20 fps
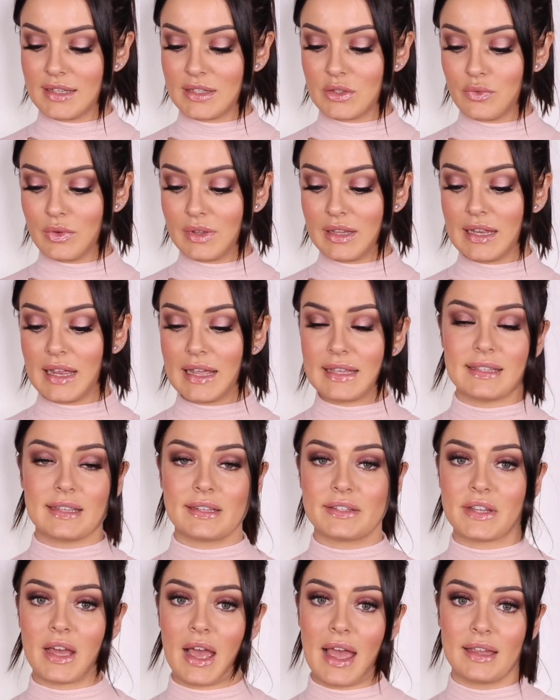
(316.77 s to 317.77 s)
It's really
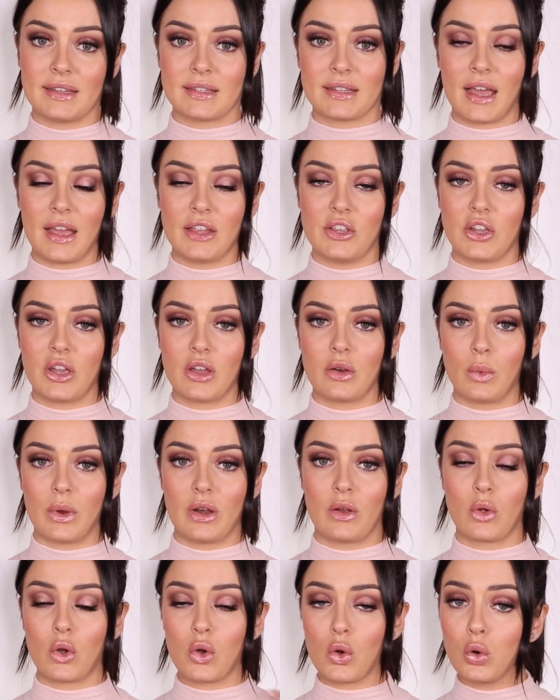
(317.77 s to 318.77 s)
easy to enter and you're gonna
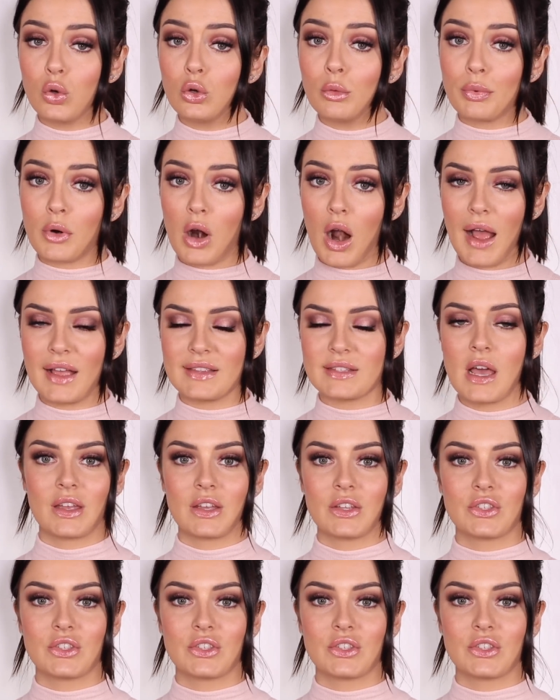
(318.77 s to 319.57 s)
win a cool prize.